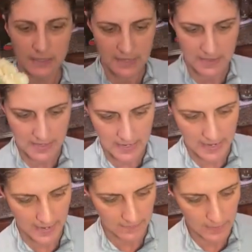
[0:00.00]
And then I
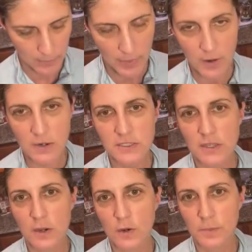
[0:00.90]
have the bar
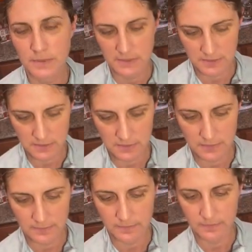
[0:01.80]
soaps
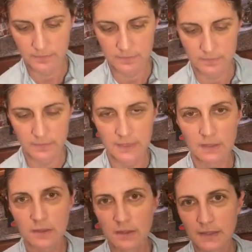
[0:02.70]

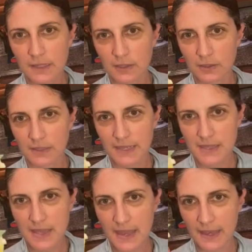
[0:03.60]
that look like
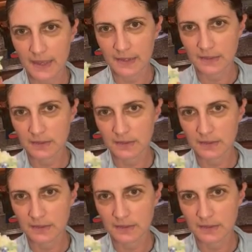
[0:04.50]
that.